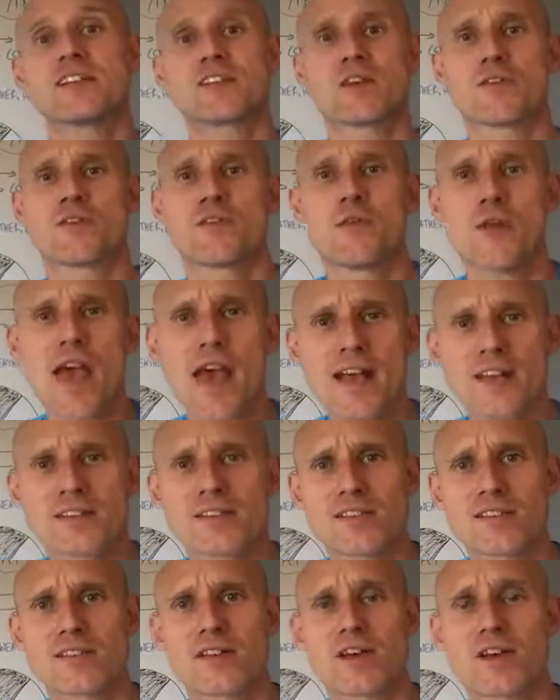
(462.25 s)
So if you
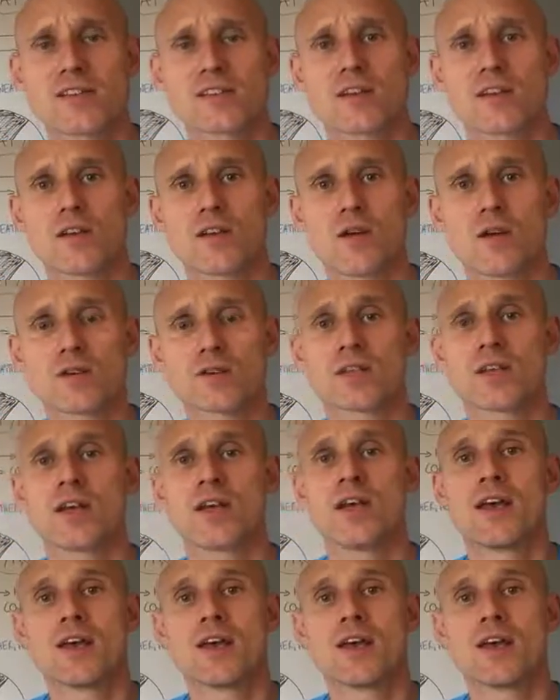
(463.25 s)
exercise a lot,